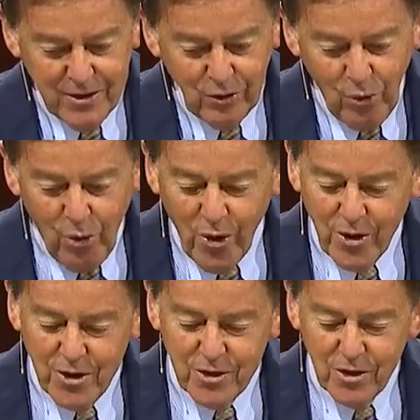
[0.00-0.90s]

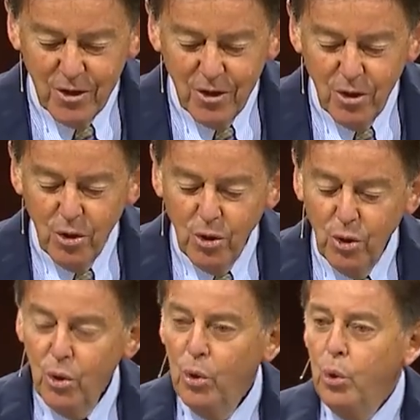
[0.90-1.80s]
Lord,
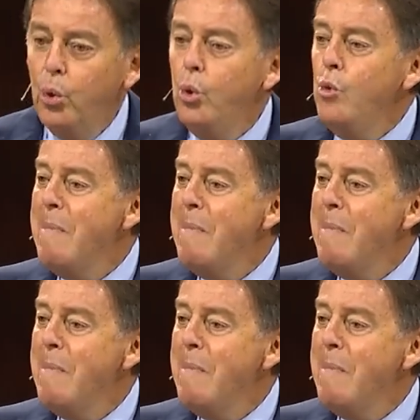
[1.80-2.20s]
who